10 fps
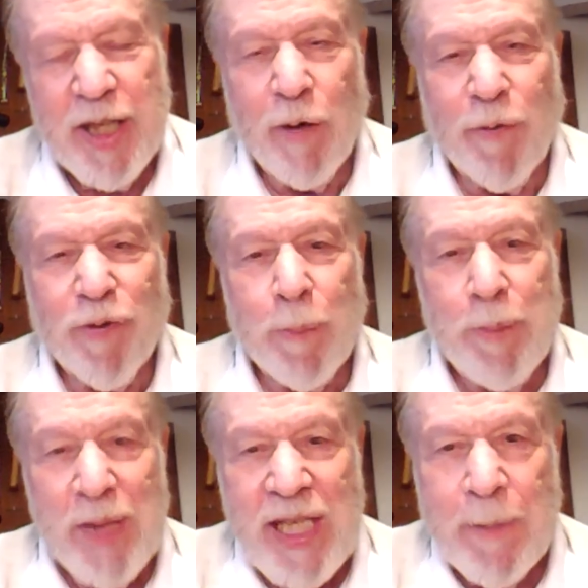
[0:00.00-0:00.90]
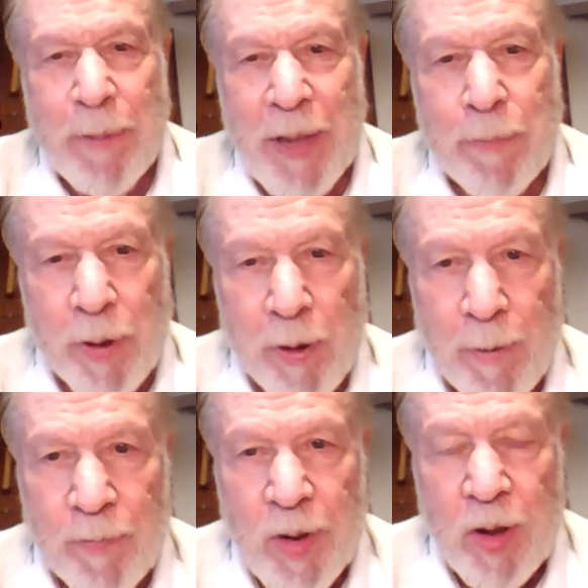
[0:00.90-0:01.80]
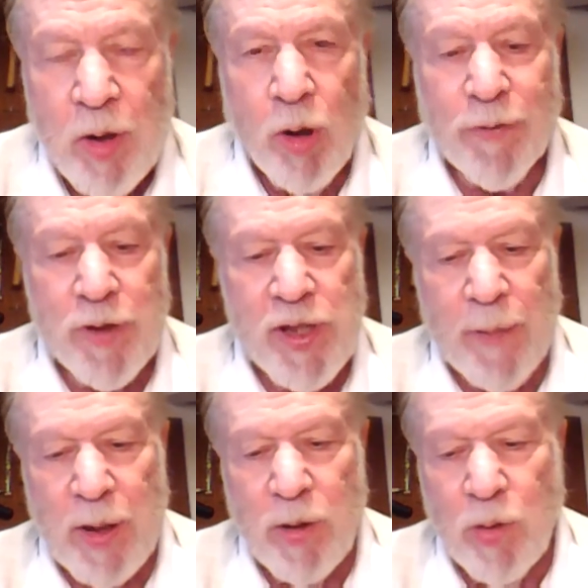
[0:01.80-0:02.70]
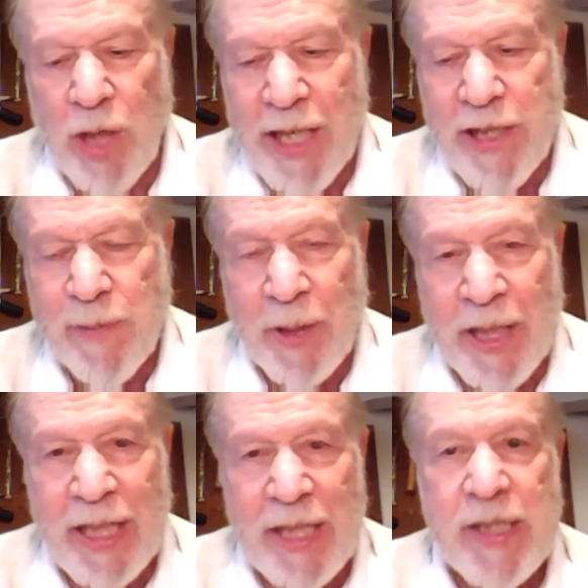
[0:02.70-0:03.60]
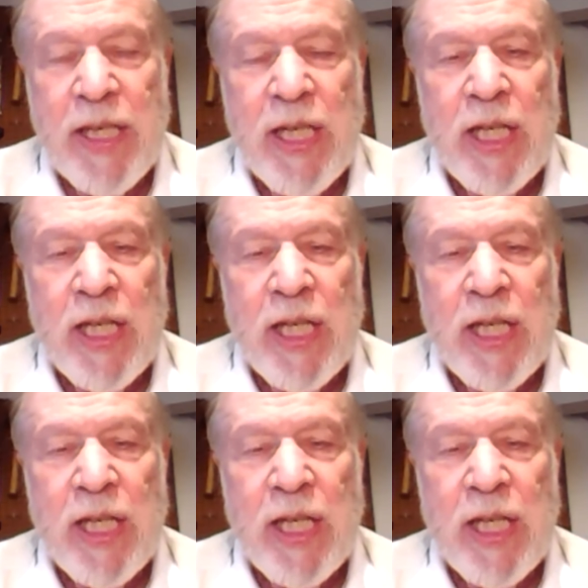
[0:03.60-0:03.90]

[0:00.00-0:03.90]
you know, for busy people or for somebody who has plans,